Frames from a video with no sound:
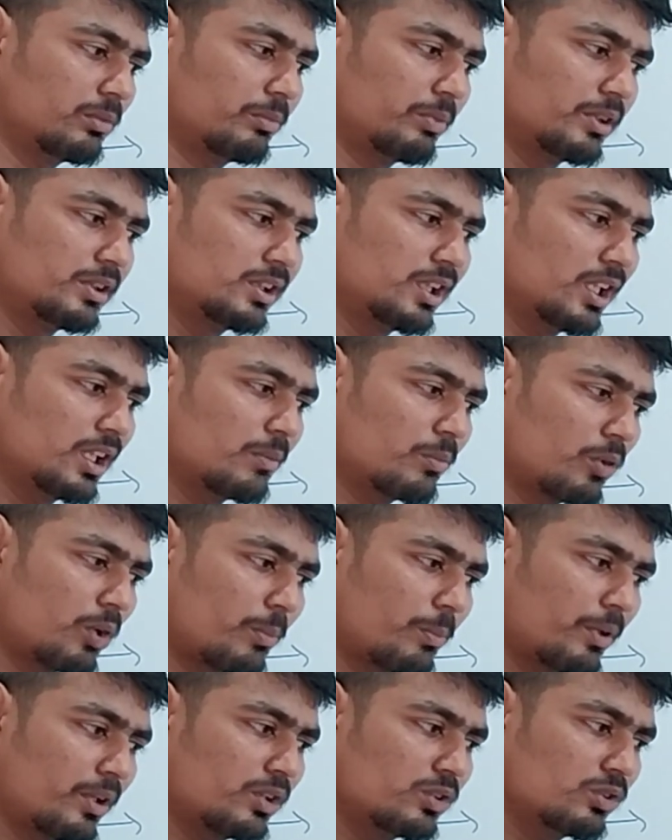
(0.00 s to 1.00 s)
physical
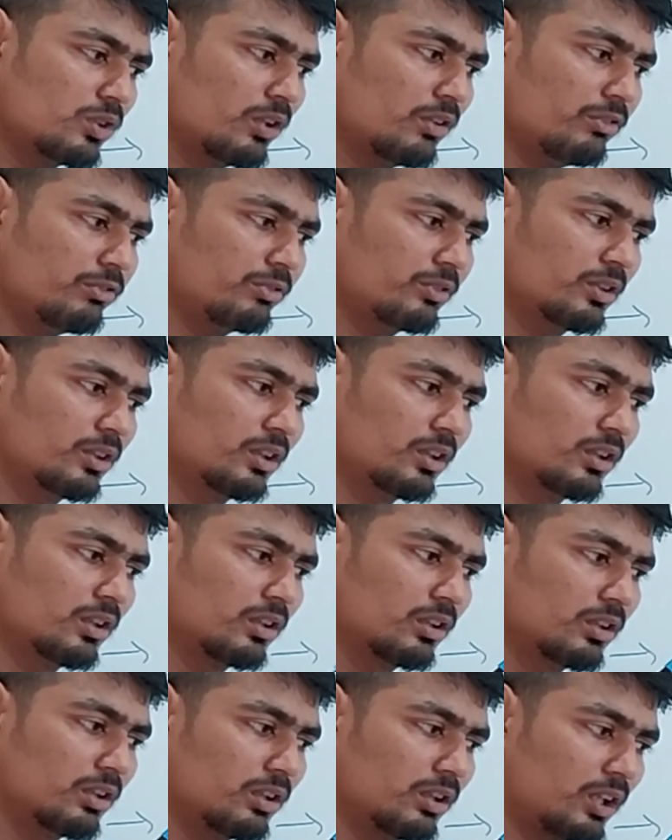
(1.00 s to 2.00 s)
properties of
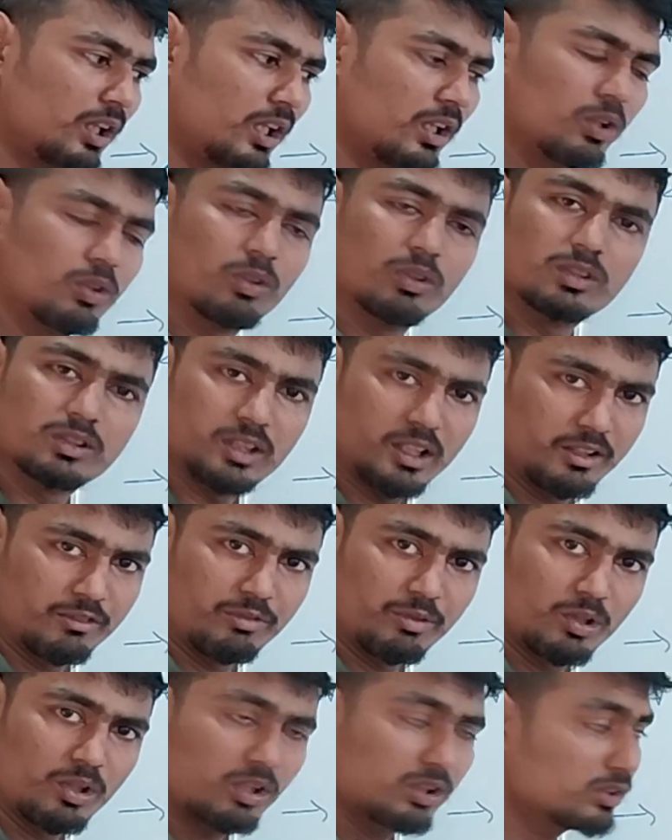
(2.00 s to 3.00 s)
alcohols and
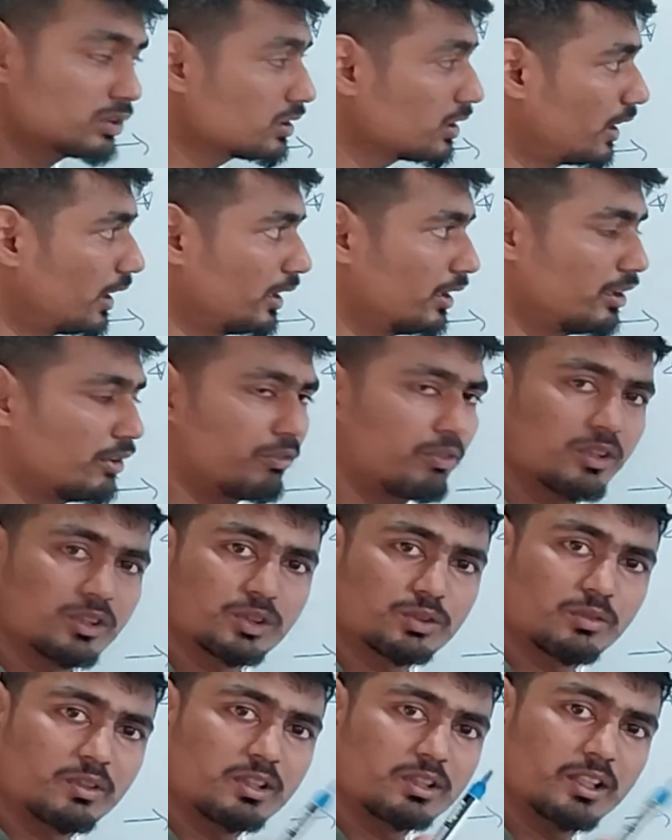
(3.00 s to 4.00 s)
phenols and the
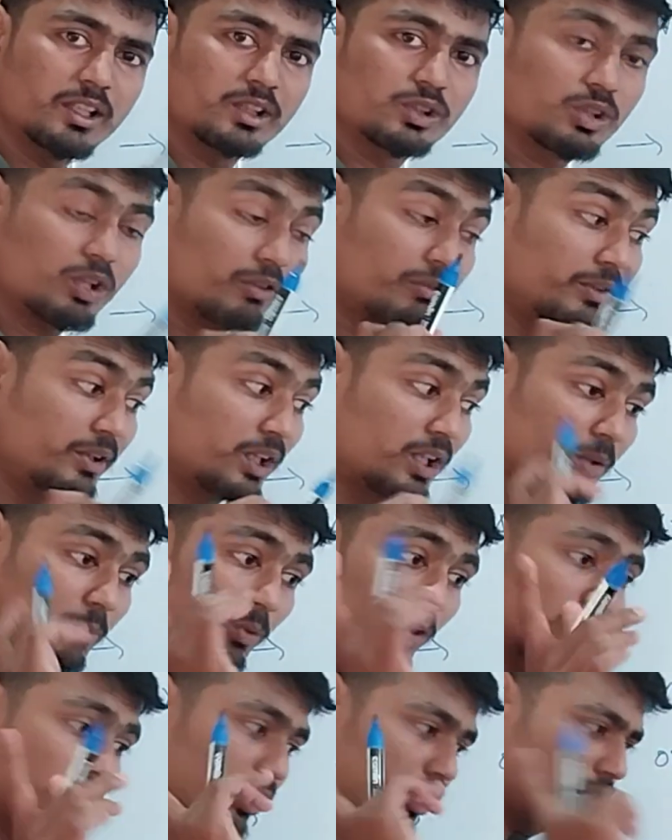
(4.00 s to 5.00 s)
first one is nature of
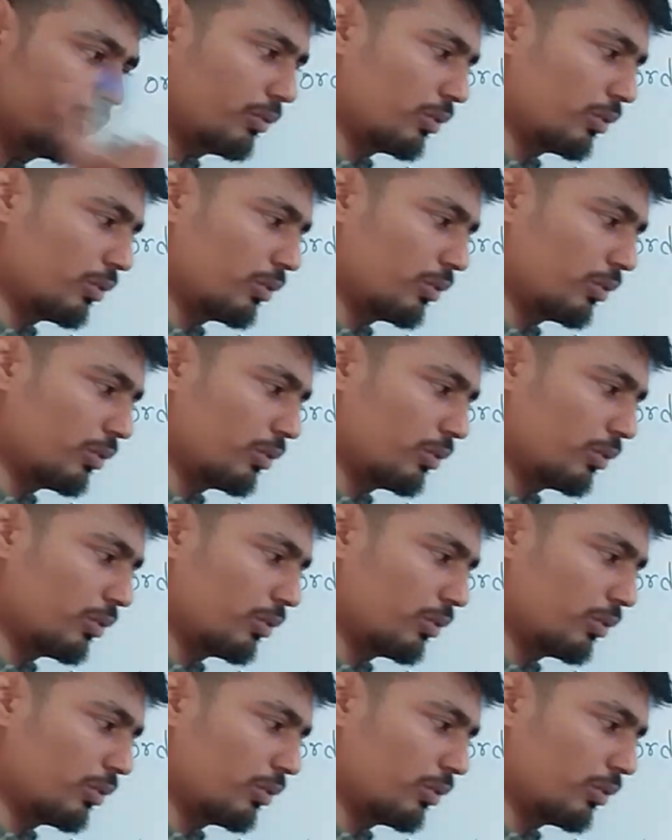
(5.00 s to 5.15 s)
intermolecular